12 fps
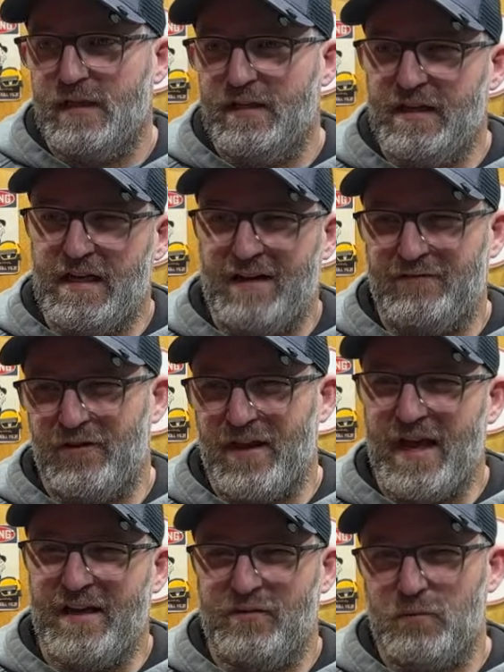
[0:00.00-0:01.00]
And then after
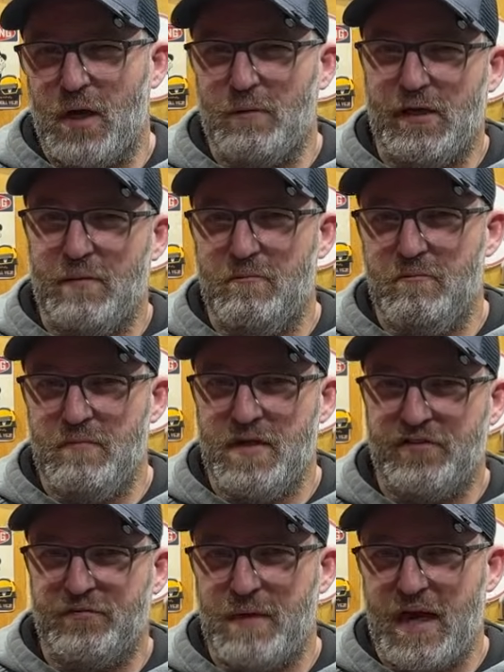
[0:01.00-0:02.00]
that, it's probably a
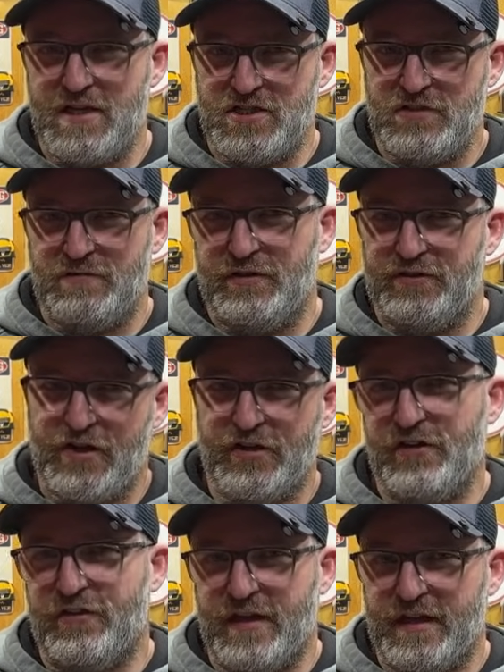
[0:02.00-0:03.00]
mismatch of a ton
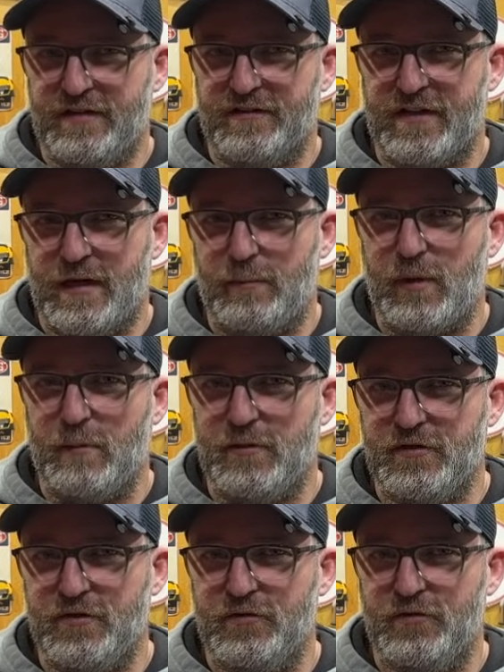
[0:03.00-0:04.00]
of things that I
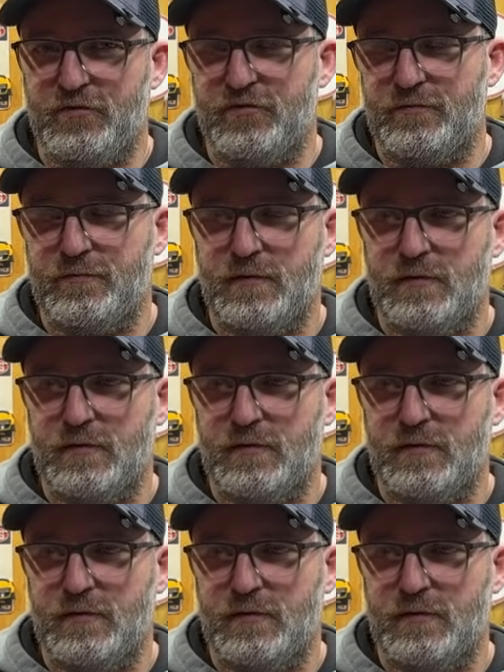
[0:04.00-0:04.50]
probably use